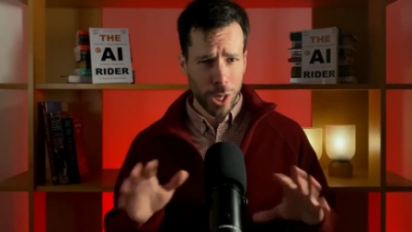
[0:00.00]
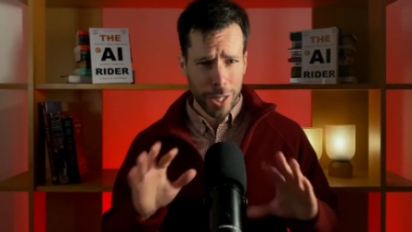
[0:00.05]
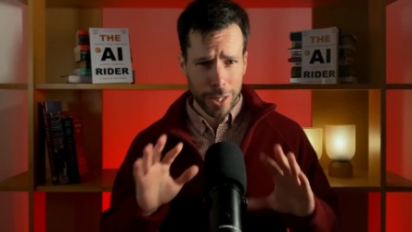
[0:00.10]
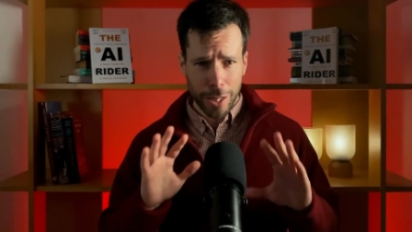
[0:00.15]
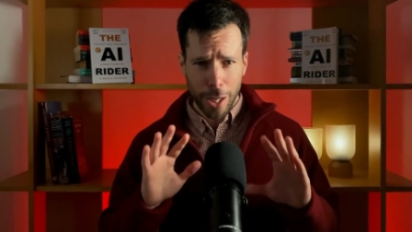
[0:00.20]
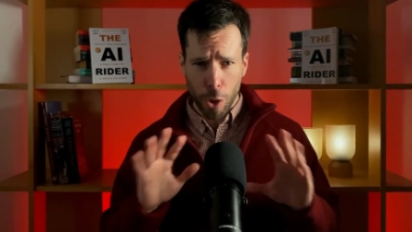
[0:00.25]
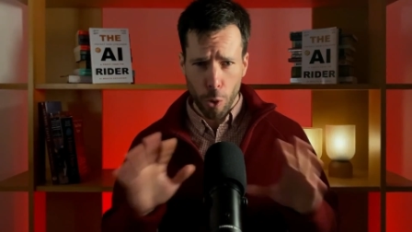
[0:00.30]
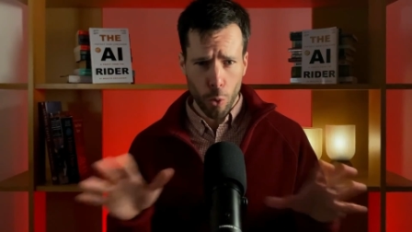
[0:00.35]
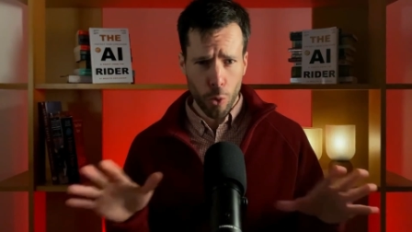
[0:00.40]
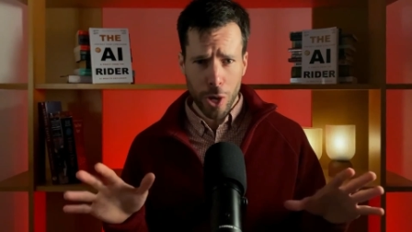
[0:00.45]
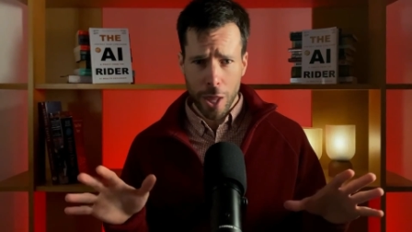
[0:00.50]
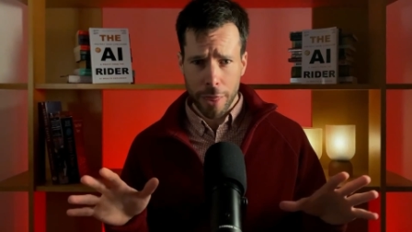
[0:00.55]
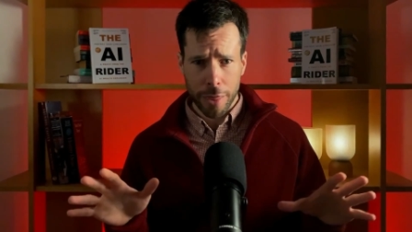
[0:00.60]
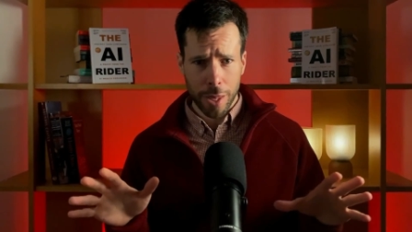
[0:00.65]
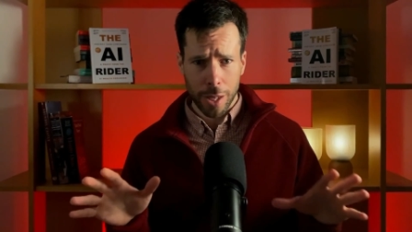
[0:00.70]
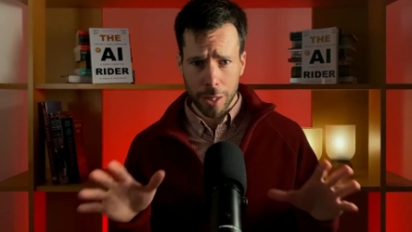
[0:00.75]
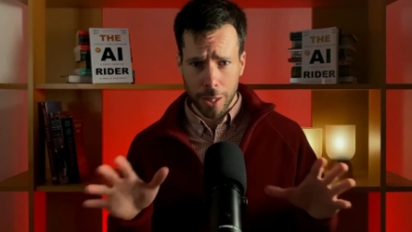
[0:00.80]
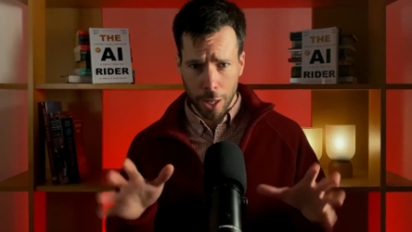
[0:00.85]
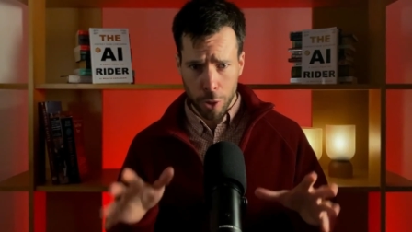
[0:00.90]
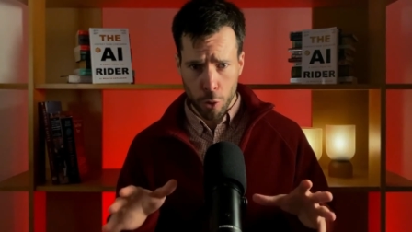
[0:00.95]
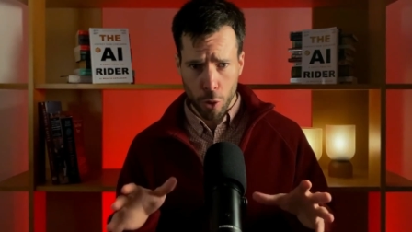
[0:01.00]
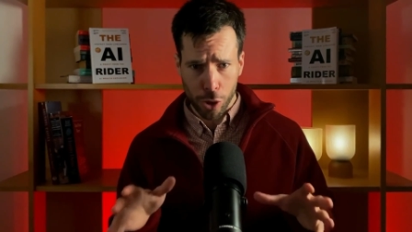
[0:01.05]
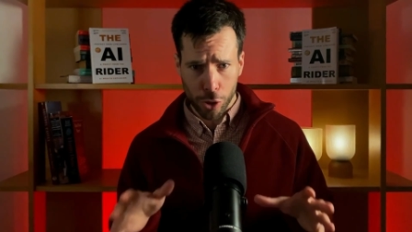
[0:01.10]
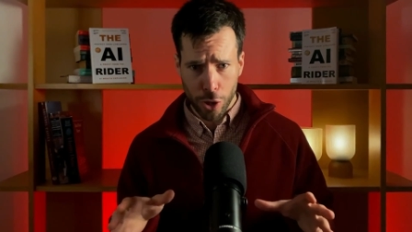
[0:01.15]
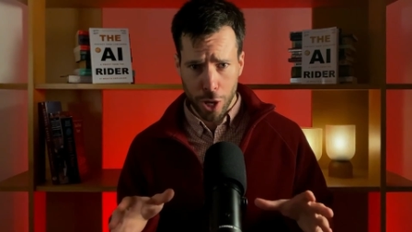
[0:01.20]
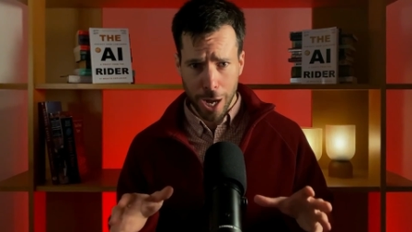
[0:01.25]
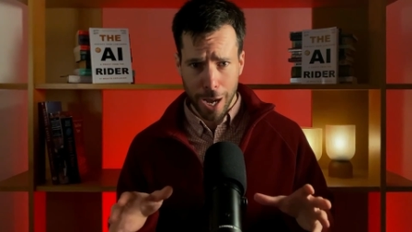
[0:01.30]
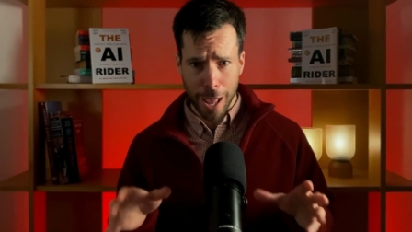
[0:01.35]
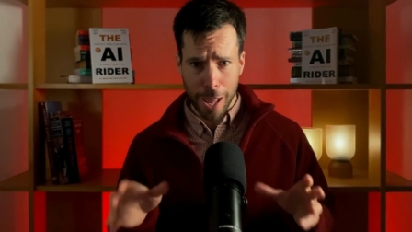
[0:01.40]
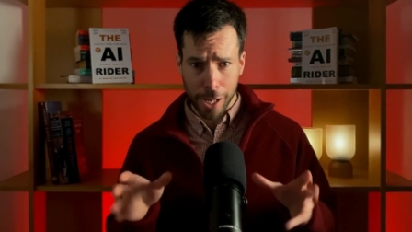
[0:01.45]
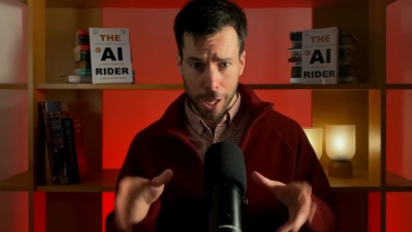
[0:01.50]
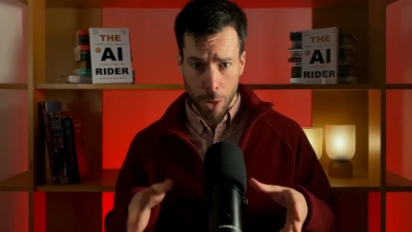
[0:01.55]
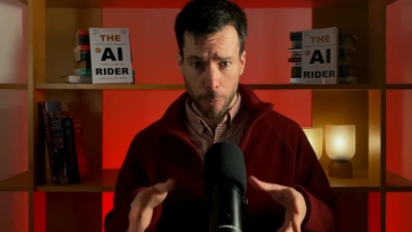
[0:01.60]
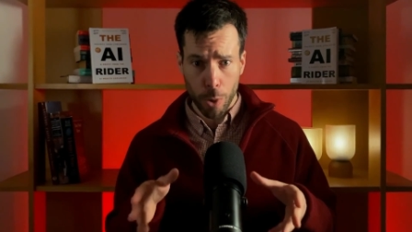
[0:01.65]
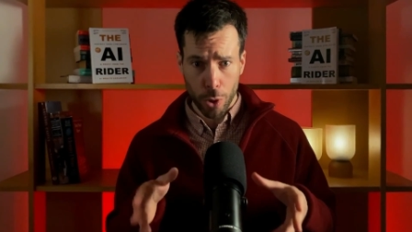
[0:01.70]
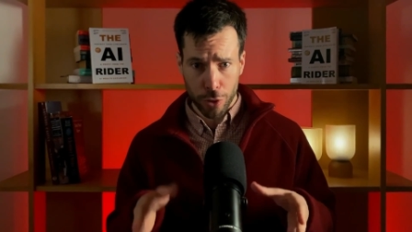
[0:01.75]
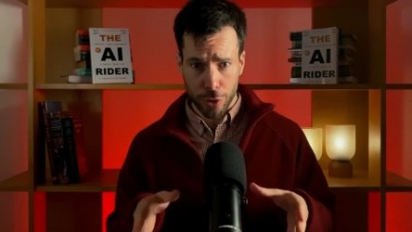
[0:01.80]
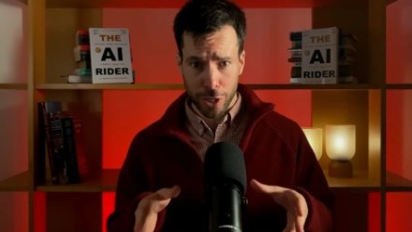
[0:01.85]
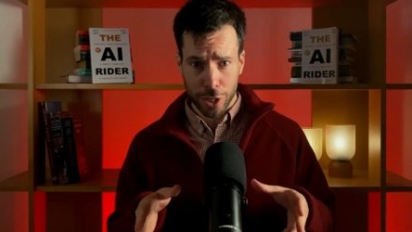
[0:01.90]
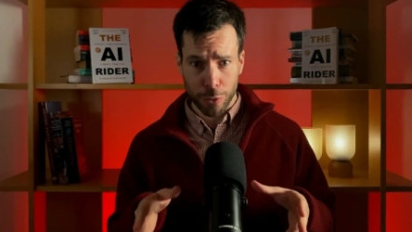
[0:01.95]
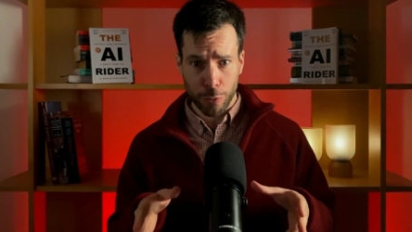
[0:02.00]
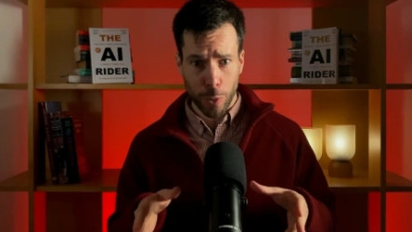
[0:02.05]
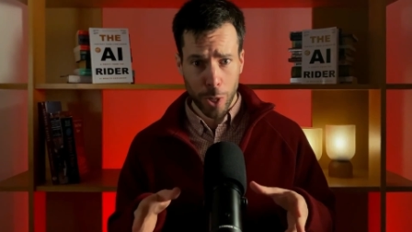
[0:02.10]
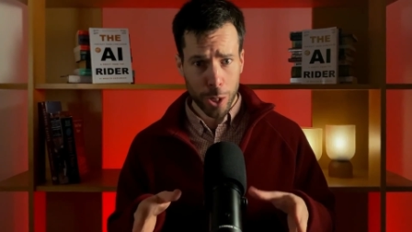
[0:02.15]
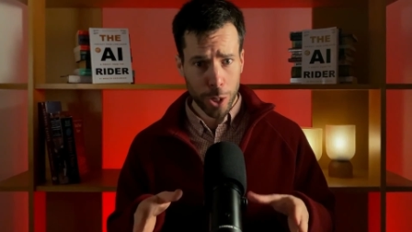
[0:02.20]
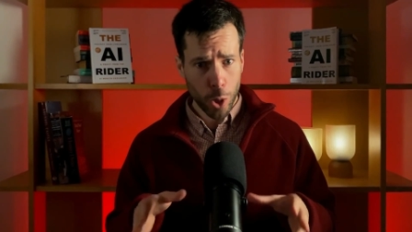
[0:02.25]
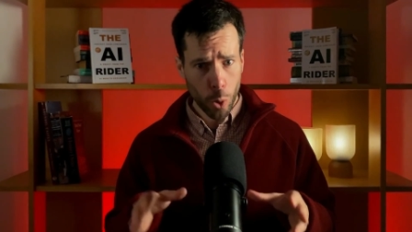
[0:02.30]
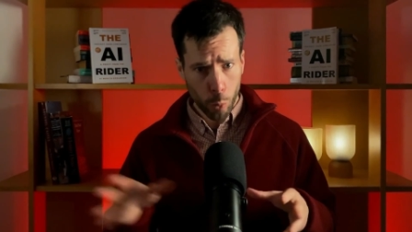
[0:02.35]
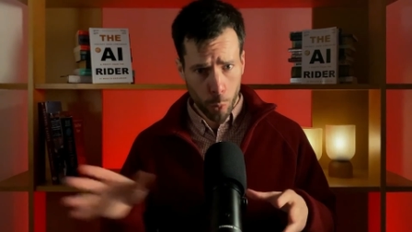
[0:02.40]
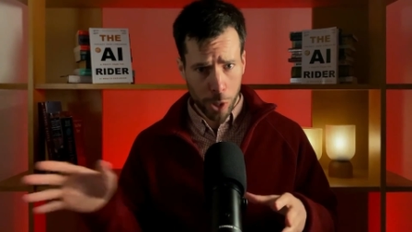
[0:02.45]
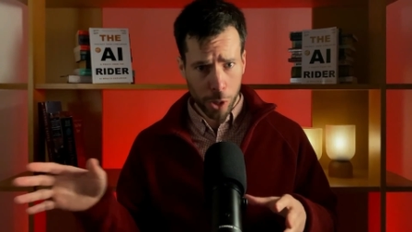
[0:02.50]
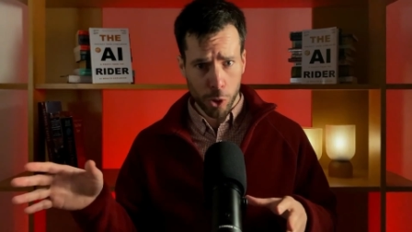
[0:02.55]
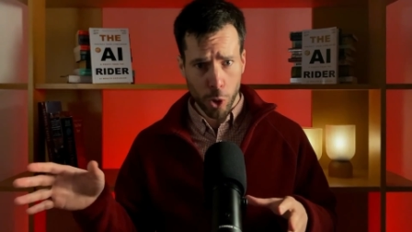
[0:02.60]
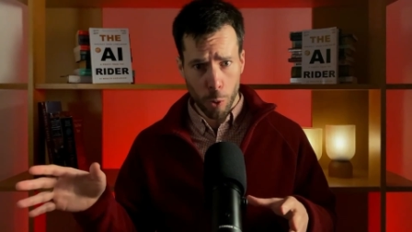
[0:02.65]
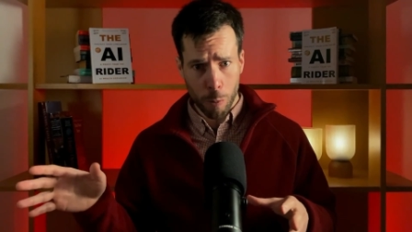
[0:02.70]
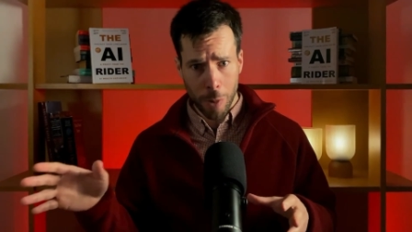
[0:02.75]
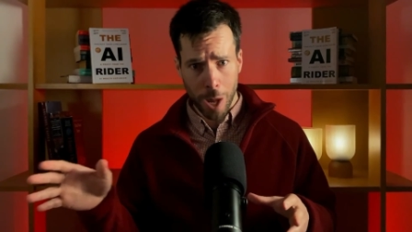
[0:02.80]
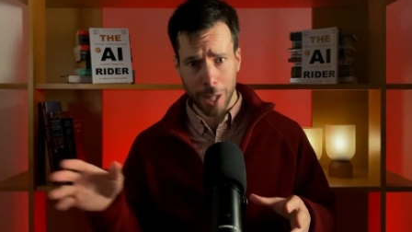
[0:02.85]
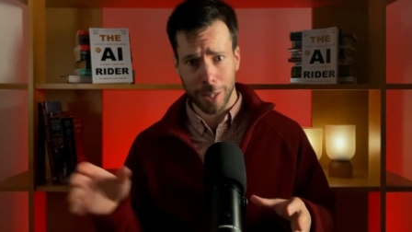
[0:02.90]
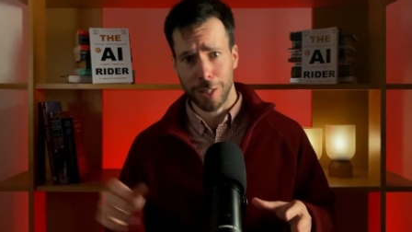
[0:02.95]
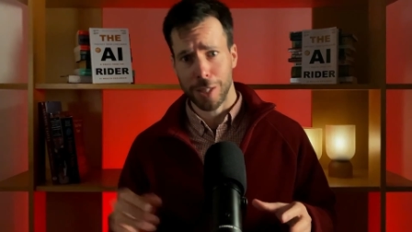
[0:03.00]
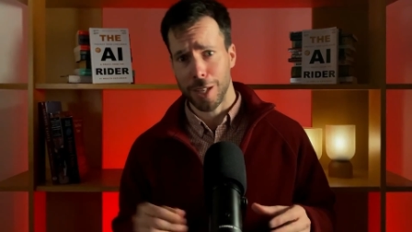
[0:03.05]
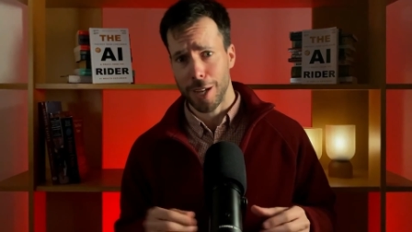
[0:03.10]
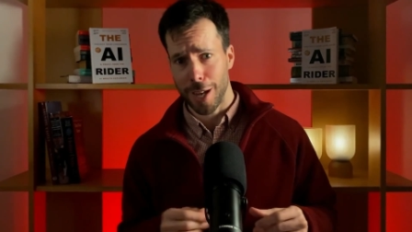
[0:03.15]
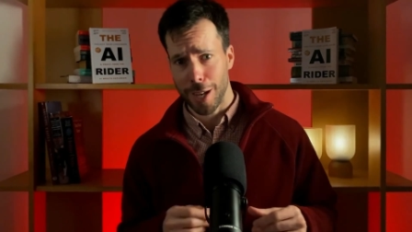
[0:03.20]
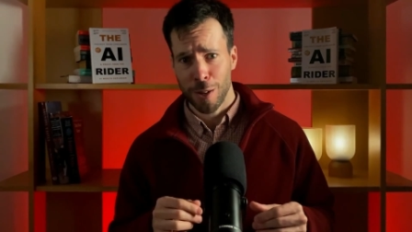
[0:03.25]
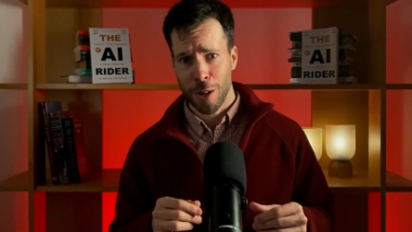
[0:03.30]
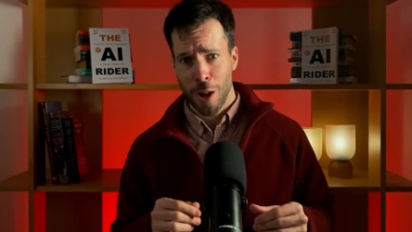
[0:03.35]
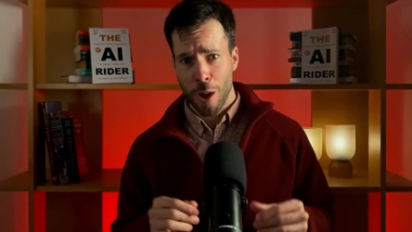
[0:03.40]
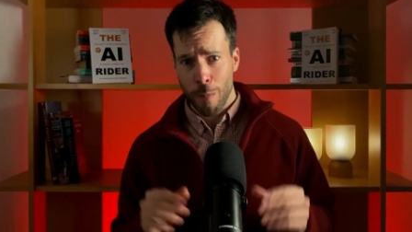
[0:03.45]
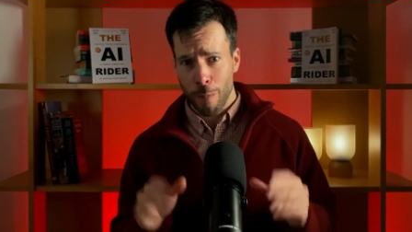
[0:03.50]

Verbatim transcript: the only thing that you are gonna like about this video will come at the end,